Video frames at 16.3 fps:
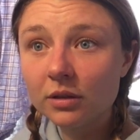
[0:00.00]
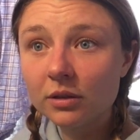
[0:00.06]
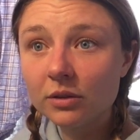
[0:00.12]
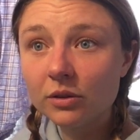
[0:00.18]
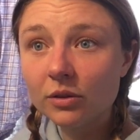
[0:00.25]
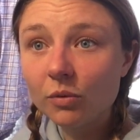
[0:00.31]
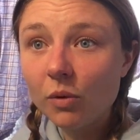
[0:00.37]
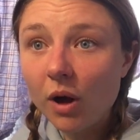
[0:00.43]

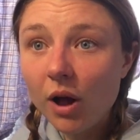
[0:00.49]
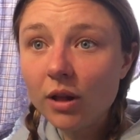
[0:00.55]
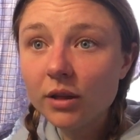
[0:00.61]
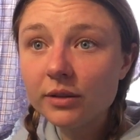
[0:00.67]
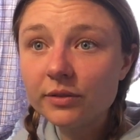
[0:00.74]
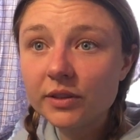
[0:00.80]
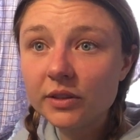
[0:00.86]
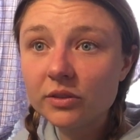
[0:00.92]
The wall
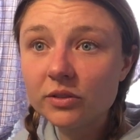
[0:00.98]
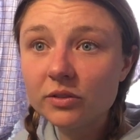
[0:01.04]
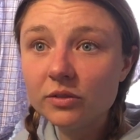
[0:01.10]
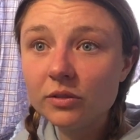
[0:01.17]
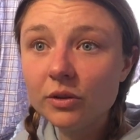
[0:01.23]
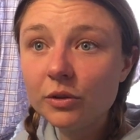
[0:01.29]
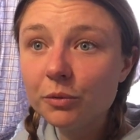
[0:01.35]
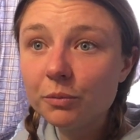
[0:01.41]
of this
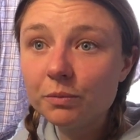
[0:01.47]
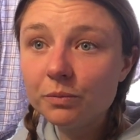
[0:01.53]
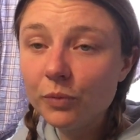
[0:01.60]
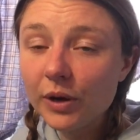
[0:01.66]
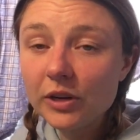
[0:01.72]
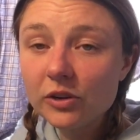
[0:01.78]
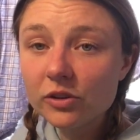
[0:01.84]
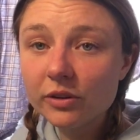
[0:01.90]
new
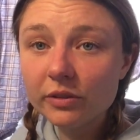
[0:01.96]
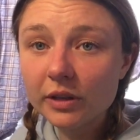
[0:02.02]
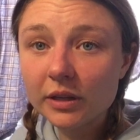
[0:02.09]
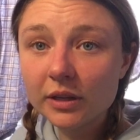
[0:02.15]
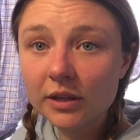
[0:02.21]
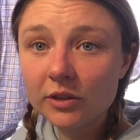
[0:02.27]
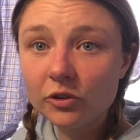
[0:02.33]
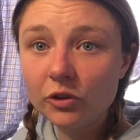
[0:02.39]
region of the
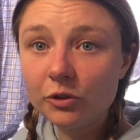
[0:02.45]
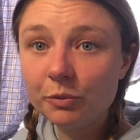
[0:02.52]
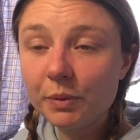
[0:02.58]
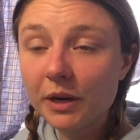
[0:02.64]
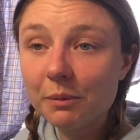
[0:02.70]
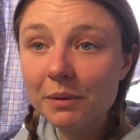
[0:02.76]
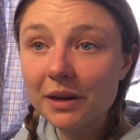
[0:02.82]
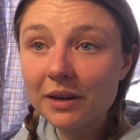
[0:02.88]
unconscious
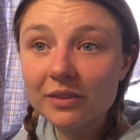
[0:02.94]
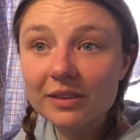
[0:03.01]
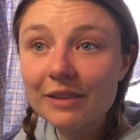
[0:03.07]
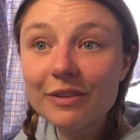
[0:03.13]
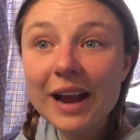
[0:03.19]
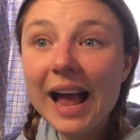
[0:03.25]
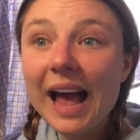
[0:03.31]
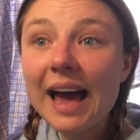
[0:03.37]
body mind, it's
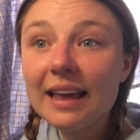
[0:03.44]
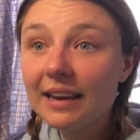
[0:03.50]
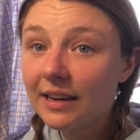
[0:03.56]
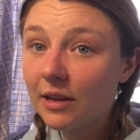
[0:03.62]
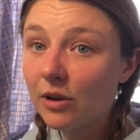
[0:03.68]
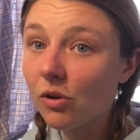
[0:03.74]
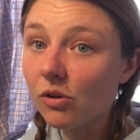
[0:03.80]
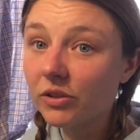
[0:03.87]
never had
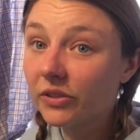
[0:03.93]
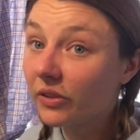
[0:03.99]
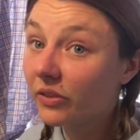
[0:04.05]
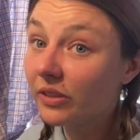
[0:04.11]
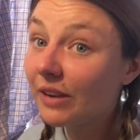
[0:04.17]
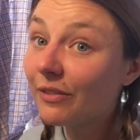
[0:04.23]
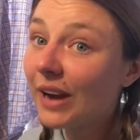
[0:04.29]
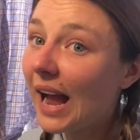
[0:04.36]
any holes. It's
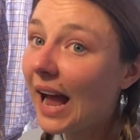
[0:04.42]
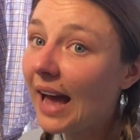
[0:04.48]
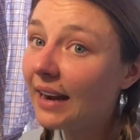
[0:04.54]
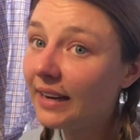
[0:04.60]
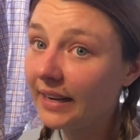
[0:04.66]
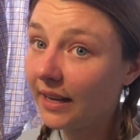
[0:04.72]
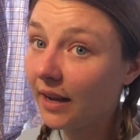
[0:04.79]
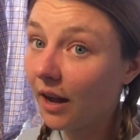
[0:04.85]
never had
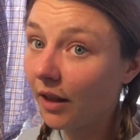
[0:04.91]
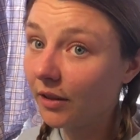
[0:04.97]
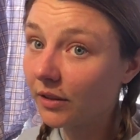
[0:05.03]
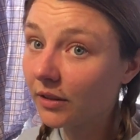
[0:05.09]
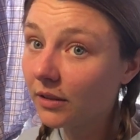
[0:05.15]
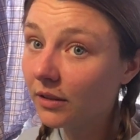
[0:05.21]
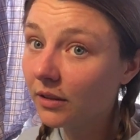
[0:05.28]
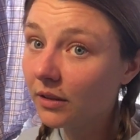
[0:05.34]
any color.